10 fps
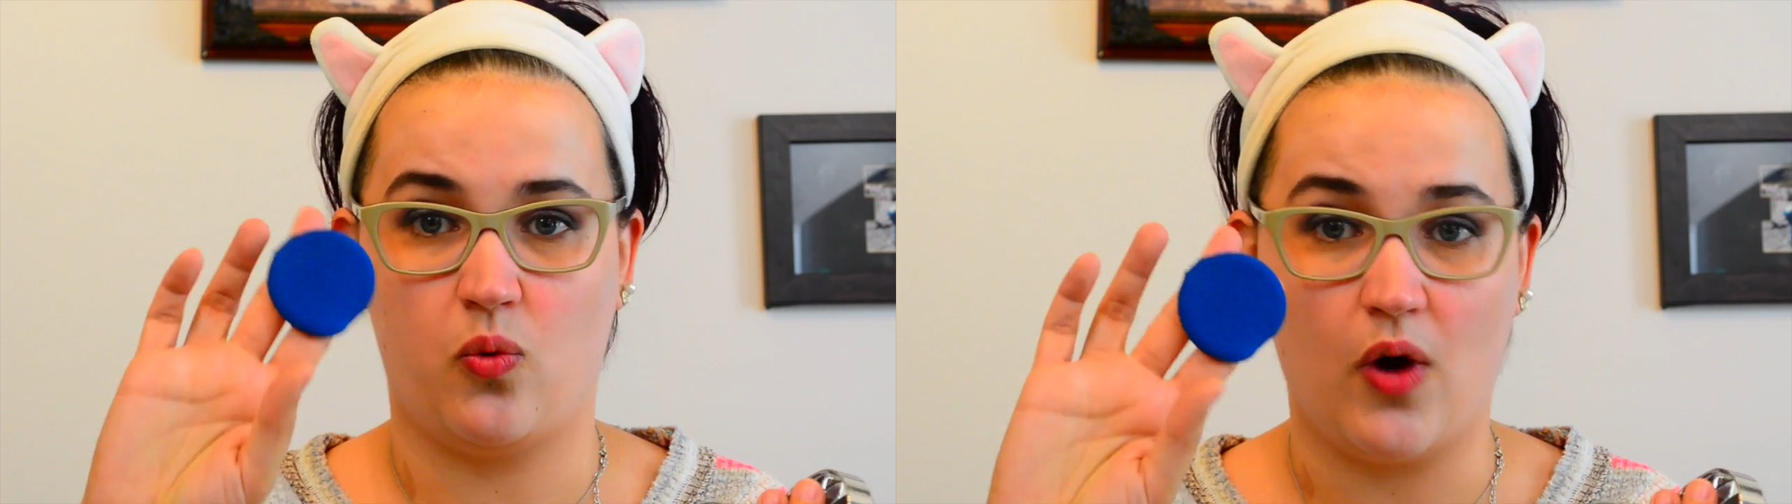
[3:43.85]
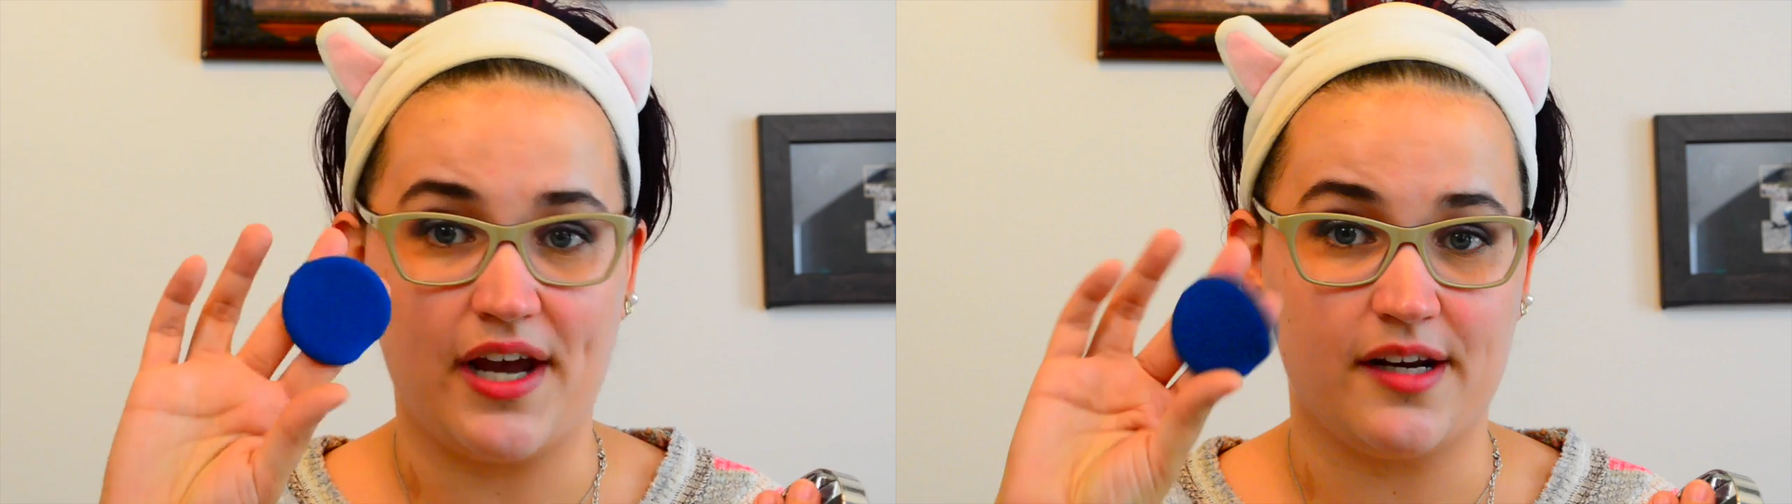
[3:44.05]

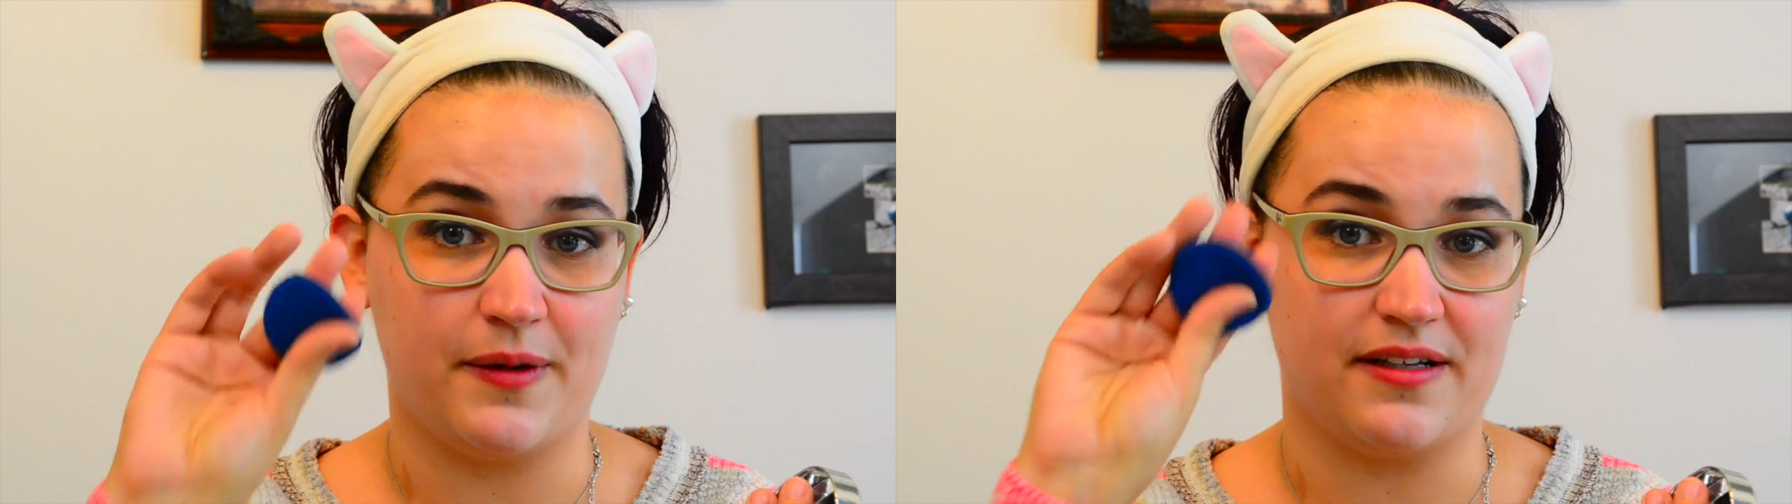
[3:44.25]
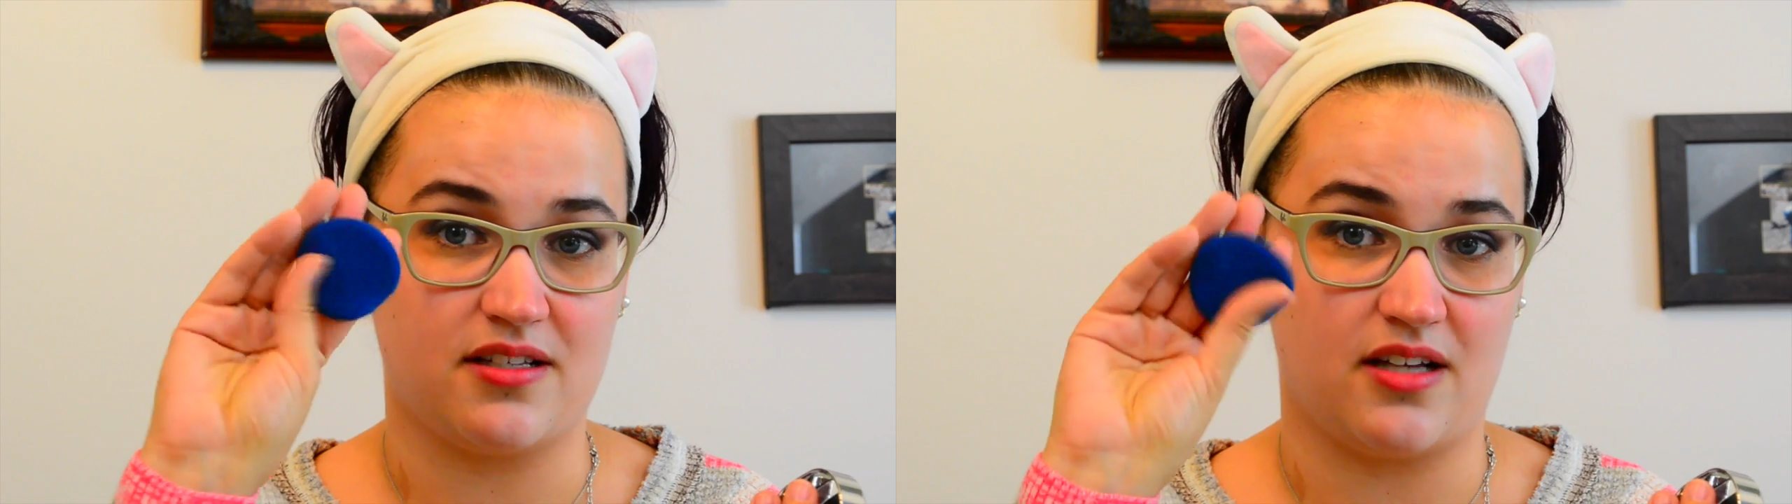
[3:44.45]
quite a
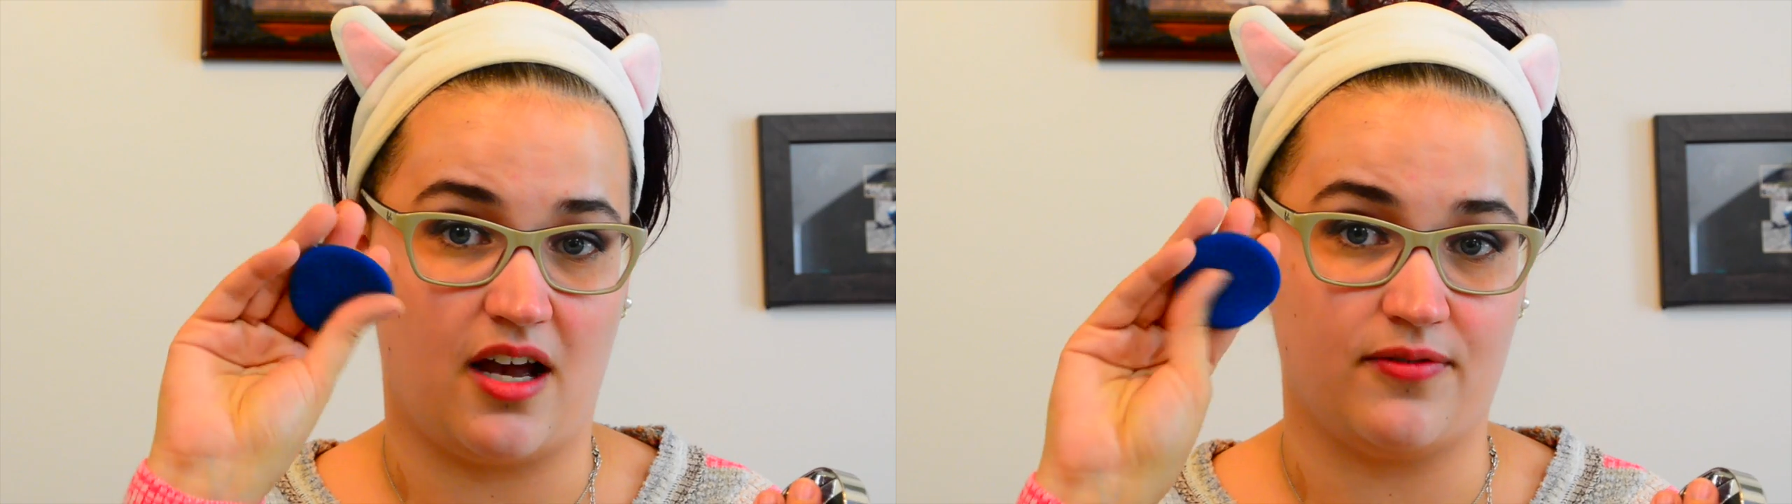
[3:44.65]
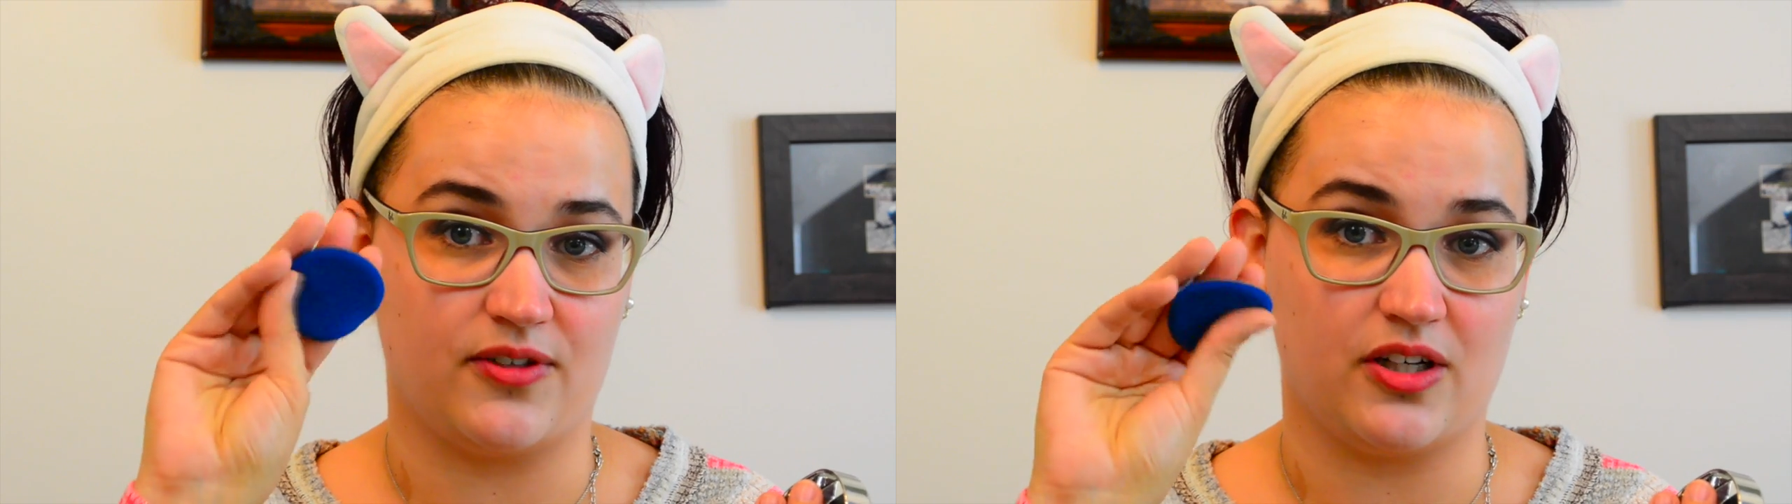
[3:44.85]
bit
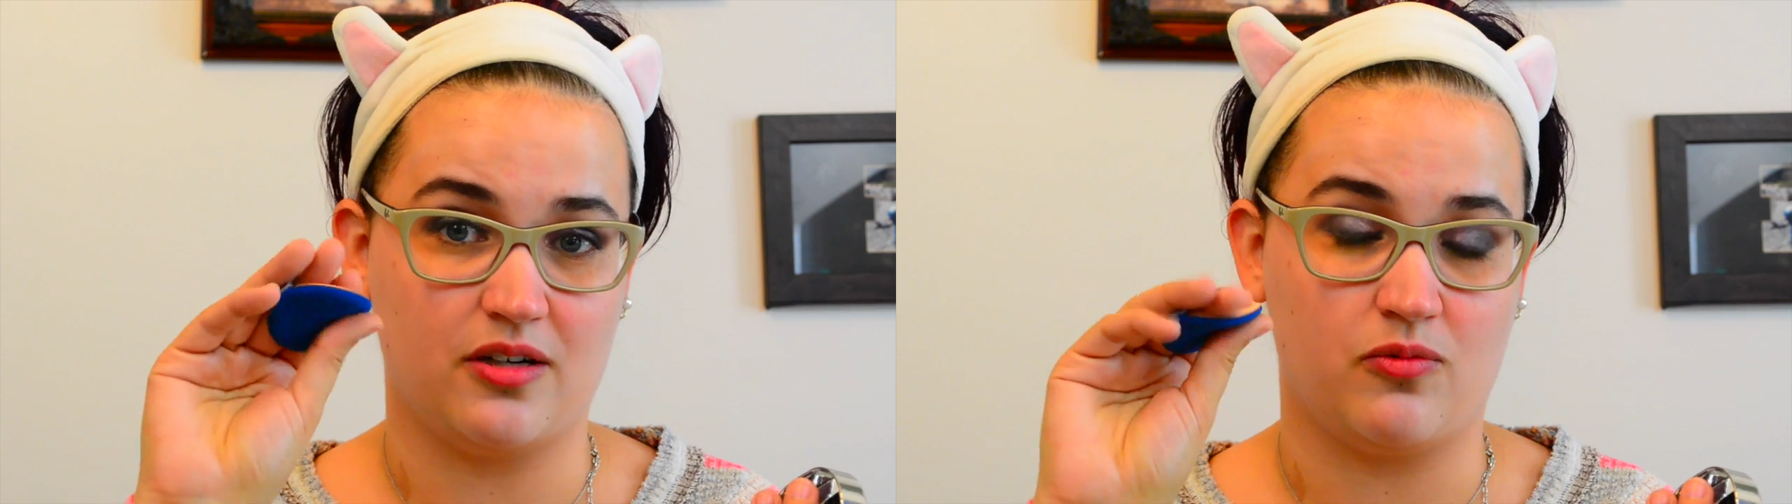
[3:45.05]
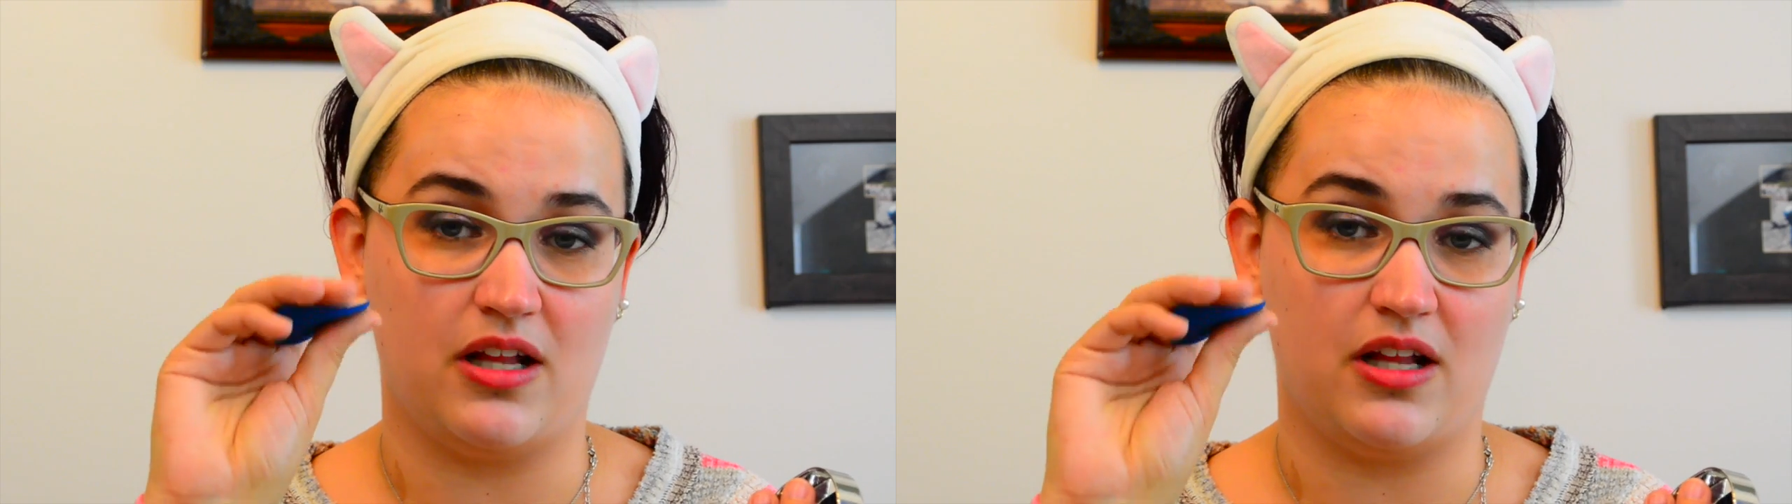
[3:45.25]
softer,